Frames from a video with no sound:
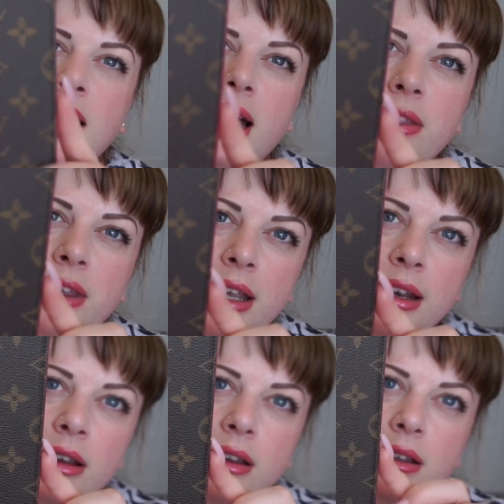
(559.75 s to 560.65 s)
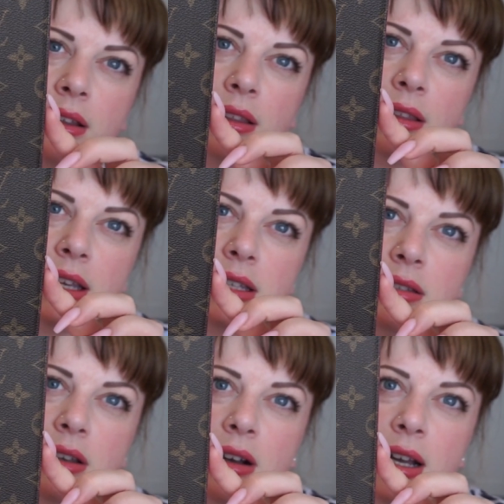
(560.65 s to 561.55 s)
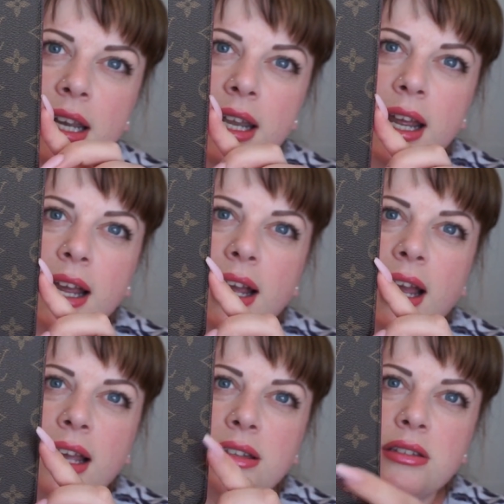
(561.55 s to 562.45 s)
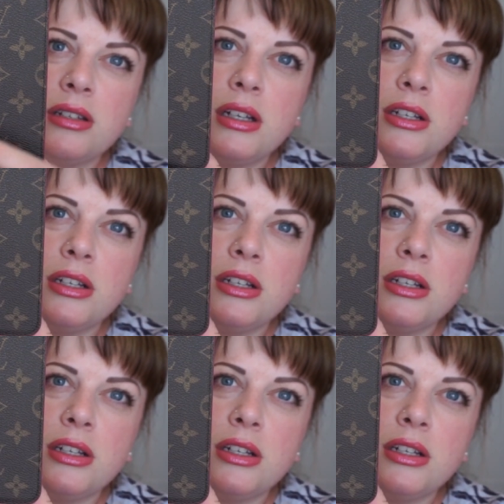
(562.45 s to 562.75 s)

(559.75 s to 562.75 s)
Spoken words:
And then this side has